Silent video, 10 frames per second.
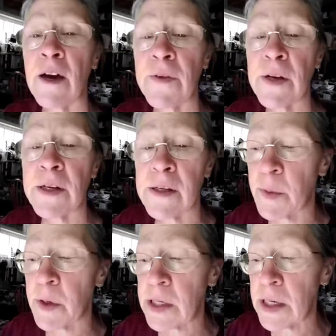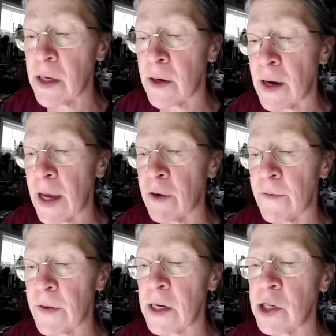he often does particular
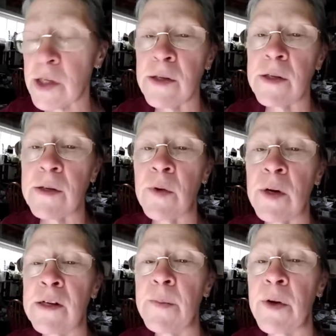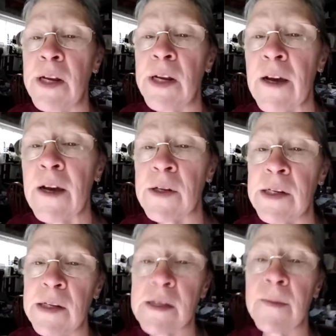aggravations, whereas
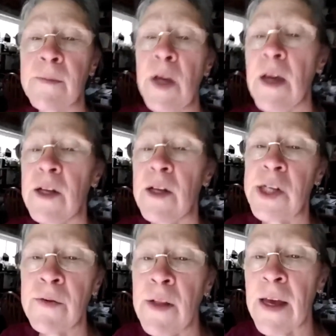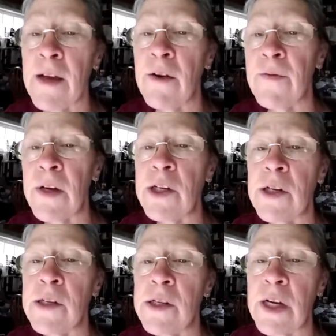Boninghausen did some general
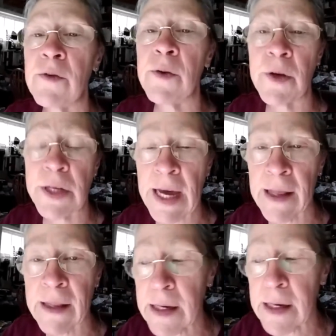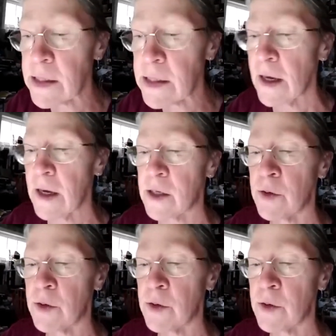aggravation, general modalities.